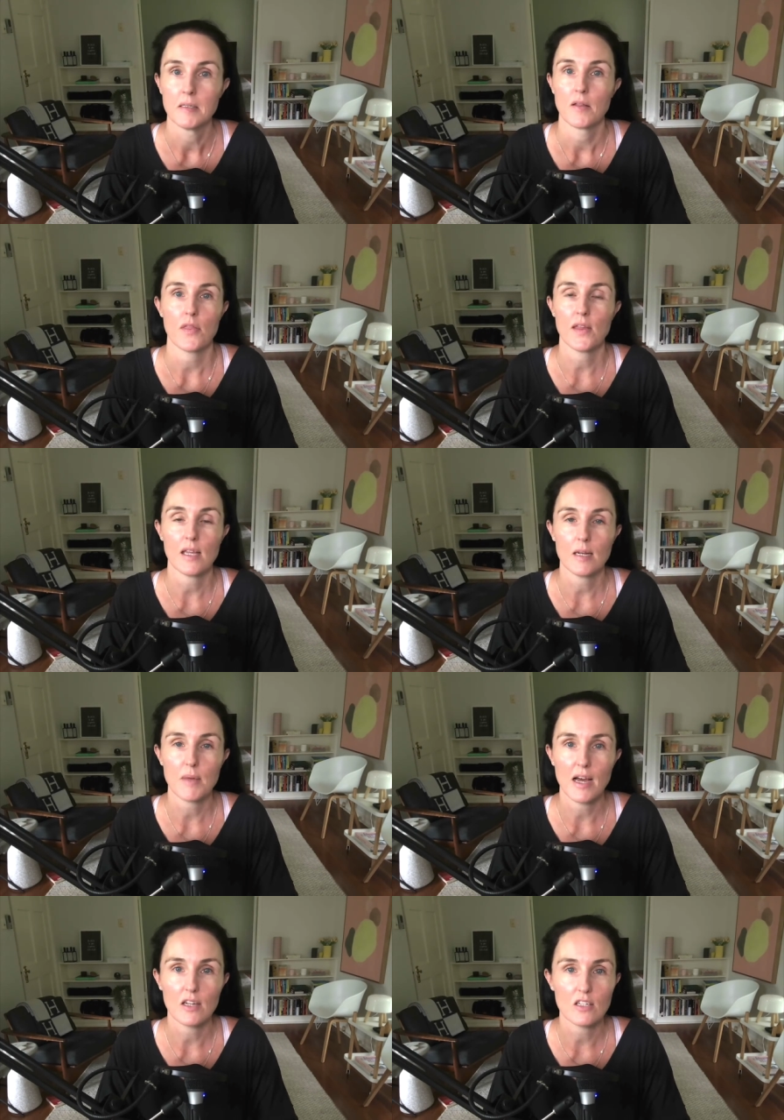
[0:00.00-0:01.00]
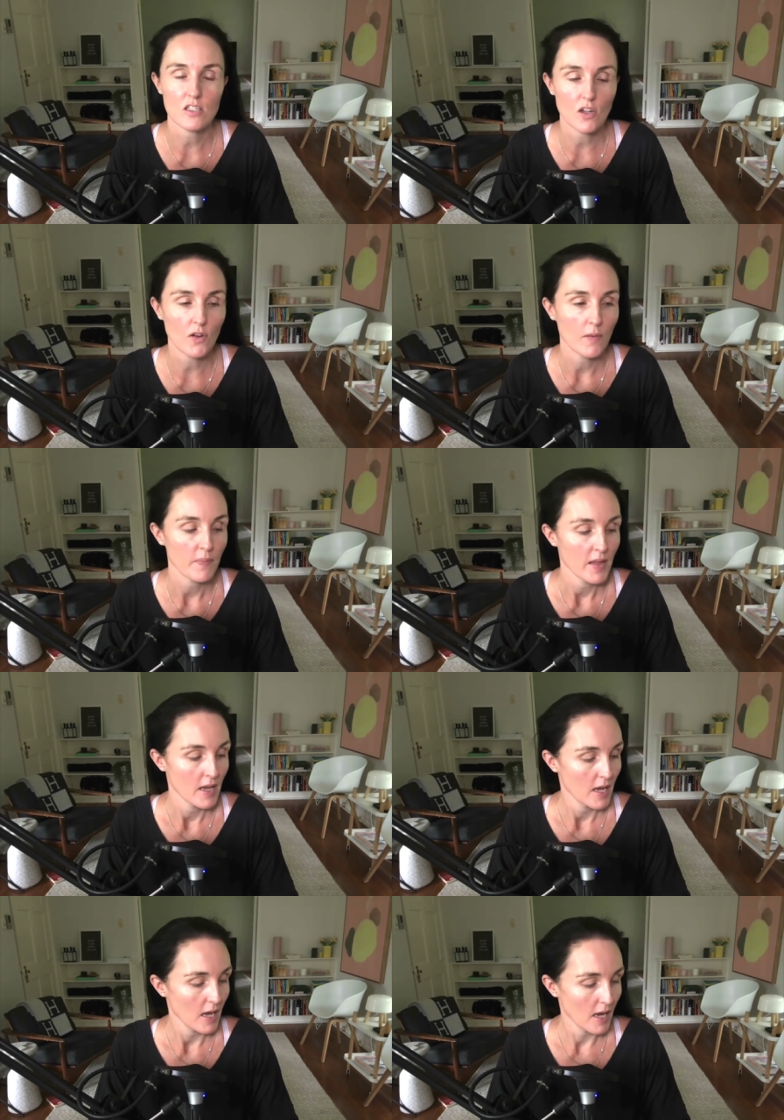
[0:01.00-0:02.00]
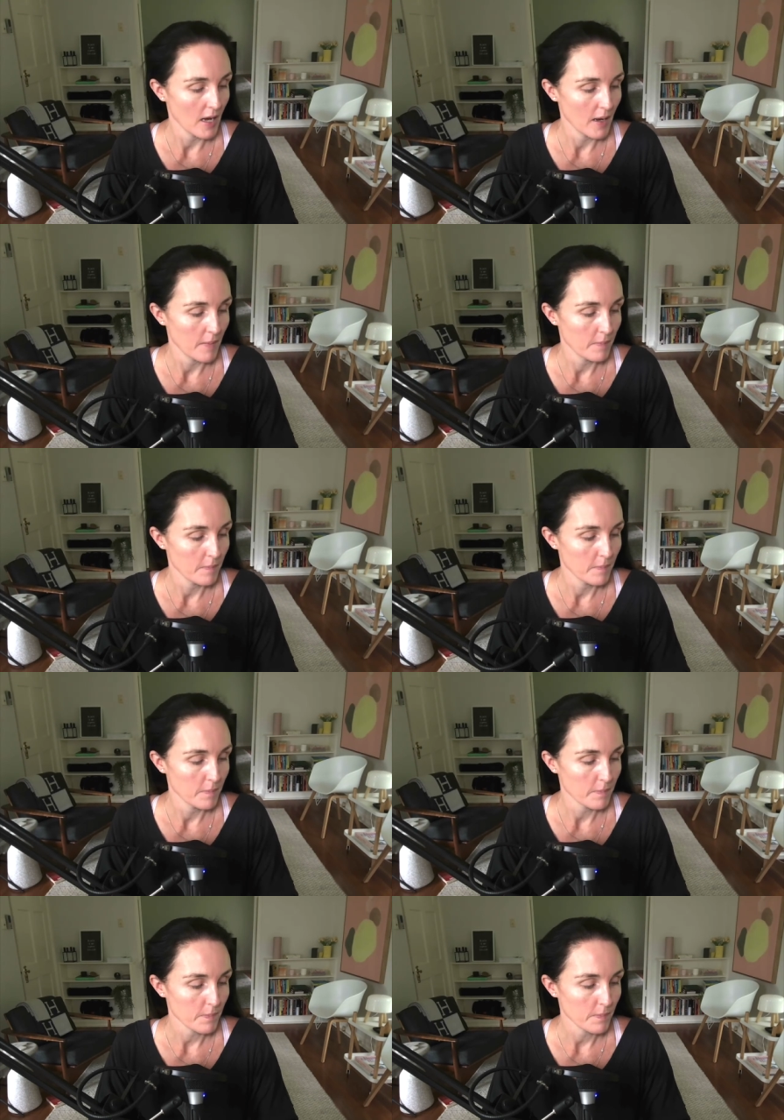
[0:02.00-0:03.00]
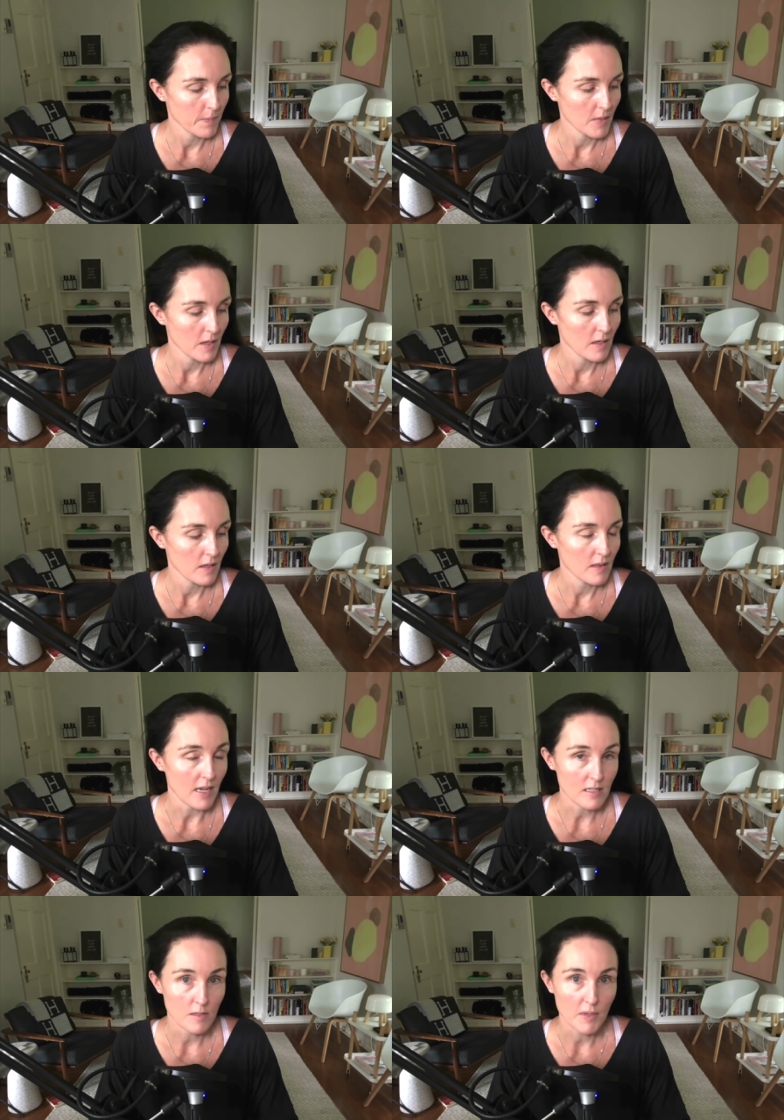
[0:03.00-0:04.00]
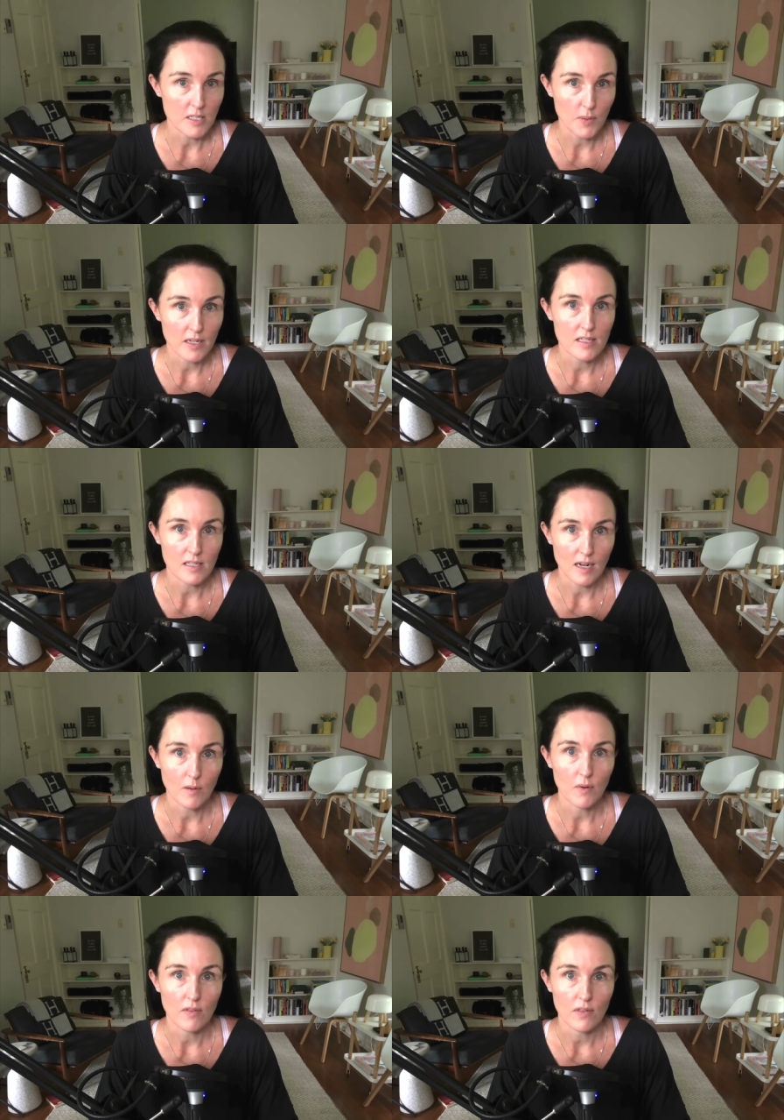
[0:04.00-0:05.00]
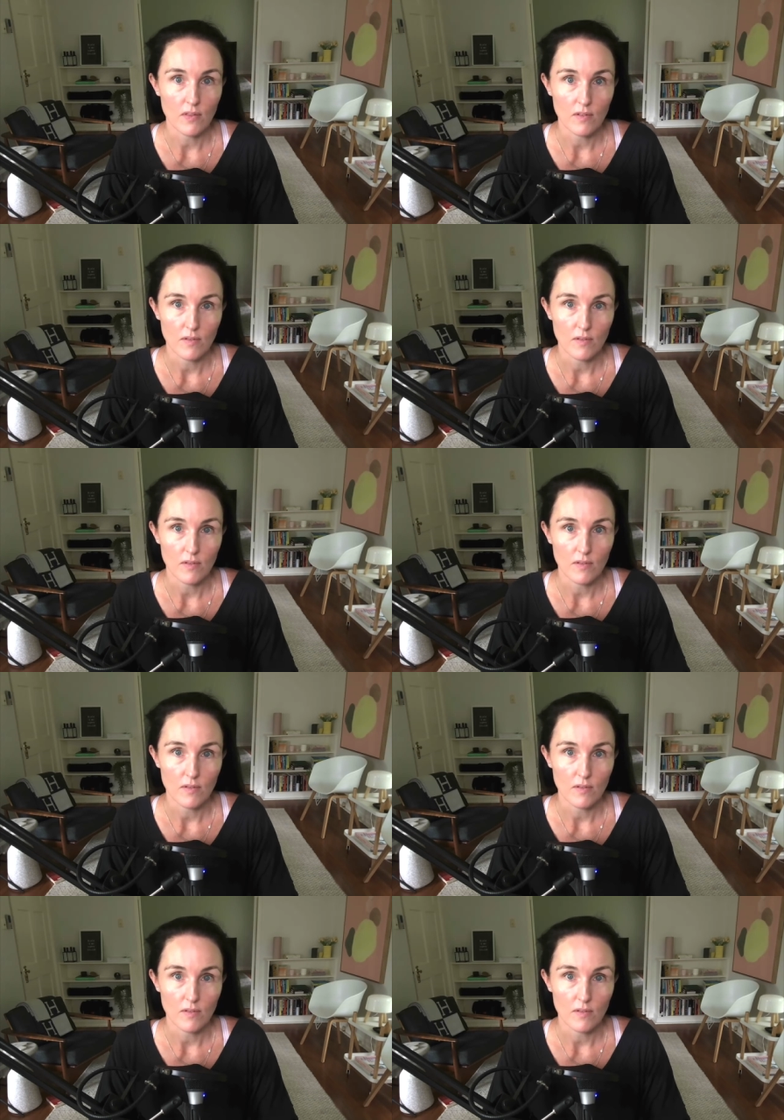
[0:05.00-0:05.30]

thinking about it. So that's the best way to start with